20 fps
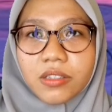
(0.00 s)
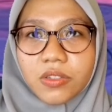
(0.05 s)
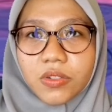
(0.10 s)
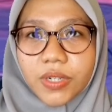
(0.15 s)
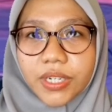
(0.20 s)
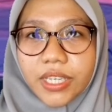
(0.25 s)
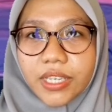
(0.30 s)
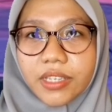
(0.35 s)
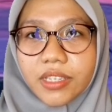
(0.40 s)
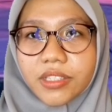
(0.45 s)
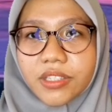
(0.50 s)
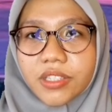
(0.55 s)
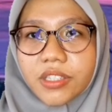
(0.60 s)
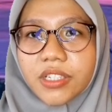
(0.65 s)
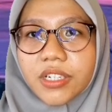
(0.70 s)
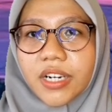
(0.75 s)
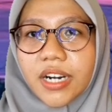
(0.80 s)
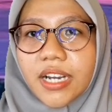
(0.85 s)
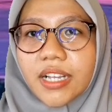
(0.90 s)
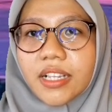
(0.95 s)
3.
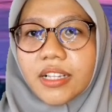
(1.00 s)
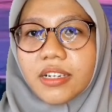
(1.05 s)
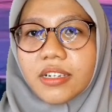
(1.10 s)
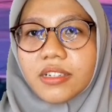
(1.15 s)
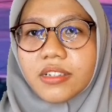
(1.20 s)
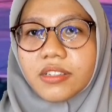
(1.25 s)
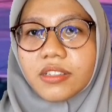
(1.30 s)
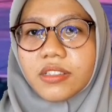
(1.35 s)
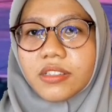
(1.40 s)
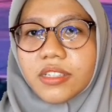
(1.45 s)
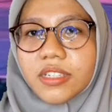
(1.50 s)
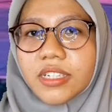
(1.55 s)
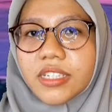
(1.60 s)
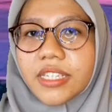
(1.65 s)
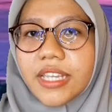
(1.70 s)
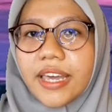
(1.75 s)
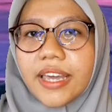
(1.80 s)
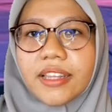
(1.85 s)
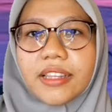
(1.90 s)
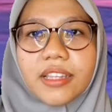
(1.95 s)
General a
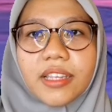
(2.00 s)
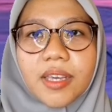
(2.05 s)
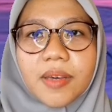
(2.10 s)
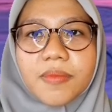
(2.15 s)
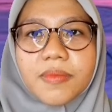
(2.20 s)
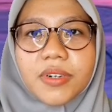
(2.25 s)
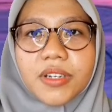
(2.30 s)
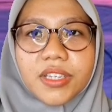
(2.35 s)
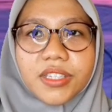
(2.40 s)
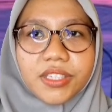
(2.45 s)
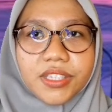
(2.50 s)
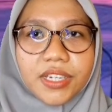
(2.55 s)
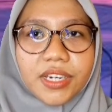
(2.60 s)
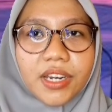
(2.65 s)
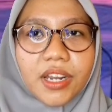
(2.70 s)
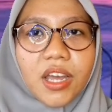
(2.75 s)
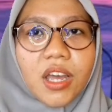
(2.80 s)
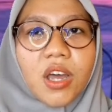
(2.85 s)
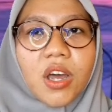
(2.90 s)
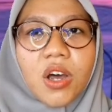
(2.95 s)
curtain impression.
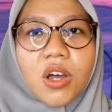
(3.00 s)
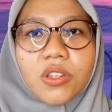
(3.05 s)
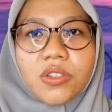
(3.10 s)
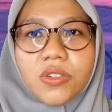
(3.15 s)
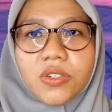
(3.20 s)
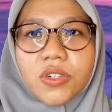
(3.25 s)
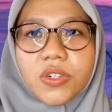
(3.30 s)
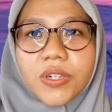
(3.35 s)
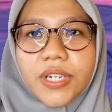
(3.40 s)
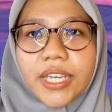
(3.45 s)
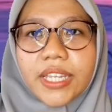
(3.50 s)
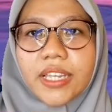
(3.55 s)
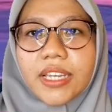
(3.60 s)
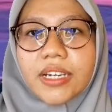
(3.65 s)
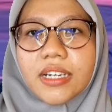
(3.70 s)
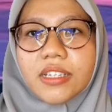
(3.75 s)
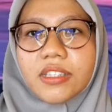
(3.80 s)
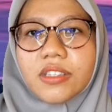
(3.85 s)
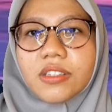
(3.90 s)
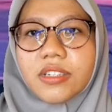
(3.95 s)
To create
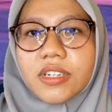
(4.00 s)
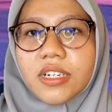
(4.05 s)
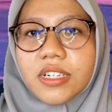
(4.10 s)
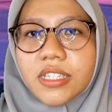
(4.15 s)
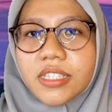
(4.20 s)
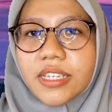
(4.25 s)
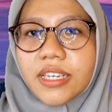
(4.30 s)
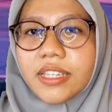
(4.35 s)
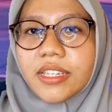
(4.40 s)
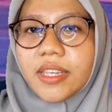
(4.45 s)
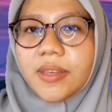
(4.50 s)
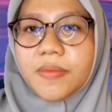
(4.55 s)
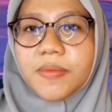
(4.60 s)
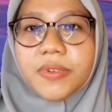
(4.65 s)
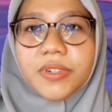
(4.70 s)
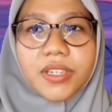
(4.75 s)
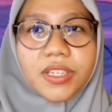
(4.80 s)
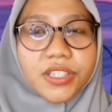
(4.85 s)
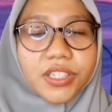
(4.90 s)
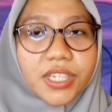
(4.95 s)
a curtain
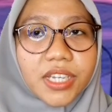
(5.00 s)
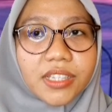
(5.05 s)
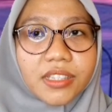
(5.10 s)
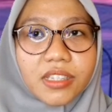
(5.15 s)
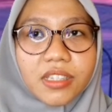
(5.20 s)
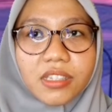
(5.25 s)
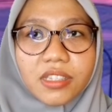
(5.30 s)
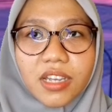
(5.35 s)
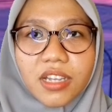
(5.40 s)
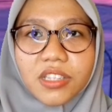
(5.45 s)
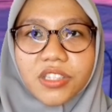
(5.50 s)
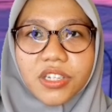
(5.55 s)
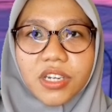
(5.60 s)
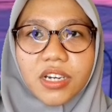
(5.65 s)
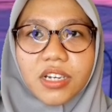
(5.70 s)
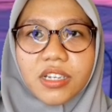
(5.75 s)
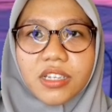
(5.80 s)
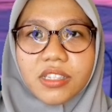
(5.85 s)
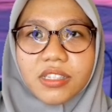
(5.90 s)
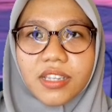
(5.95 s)
impression such
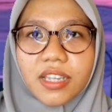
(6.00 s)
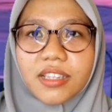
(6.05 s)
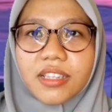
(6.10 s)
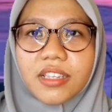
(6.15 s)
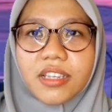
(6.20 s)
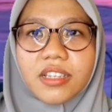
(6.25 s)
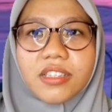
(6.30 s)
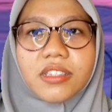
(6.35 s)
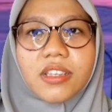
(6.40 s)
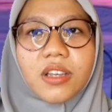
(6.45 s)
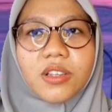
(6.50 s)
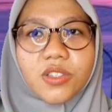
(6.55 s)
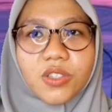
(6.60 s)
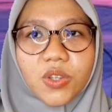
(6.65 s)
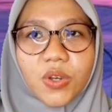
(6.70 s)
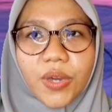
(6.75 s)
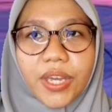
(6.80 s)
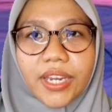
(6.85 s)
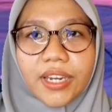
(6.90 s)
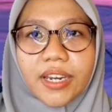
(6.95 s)
as sadness,
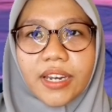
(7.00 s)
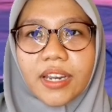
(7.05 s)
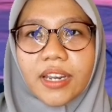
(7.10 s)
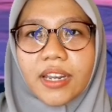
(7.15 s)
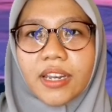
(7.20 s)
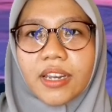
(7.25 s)
joy,